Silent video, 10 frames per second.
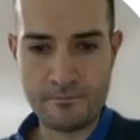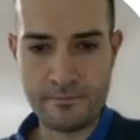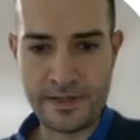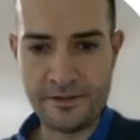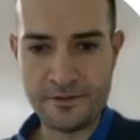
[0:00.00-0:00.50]

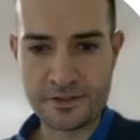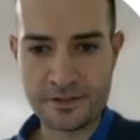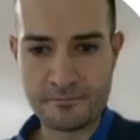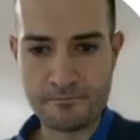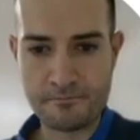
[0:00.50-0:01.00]

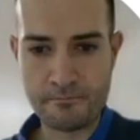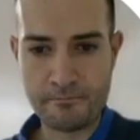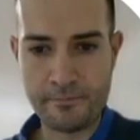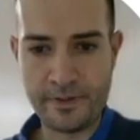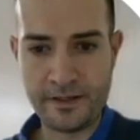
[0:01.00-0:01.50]
minus
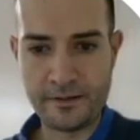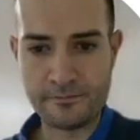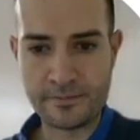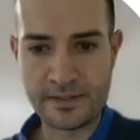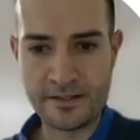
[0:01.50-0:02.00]
B
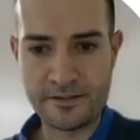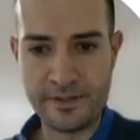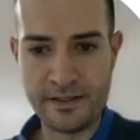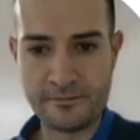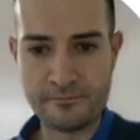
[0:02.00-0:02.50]
times
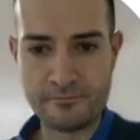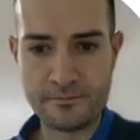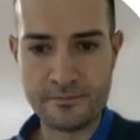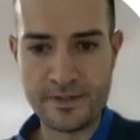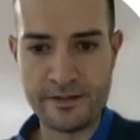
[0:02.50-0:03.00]
B
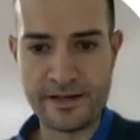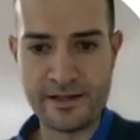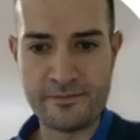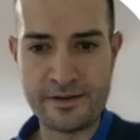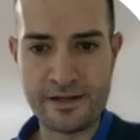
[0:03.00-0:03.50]

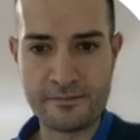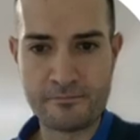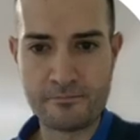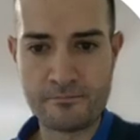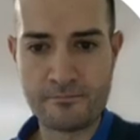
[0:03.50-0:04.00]
divided by
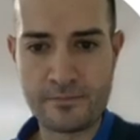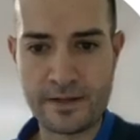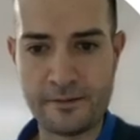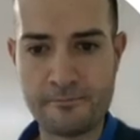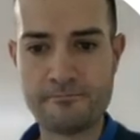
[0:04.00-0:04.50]

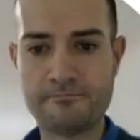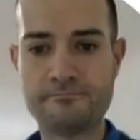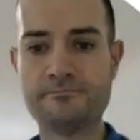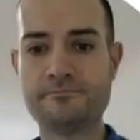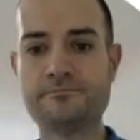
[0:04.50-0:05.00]
A.
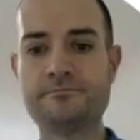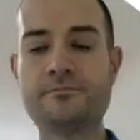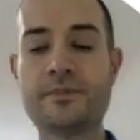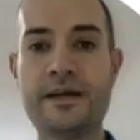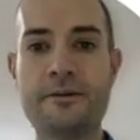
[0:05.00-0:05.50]

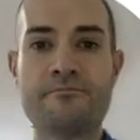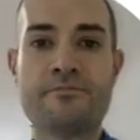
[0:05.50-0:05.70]
Okay?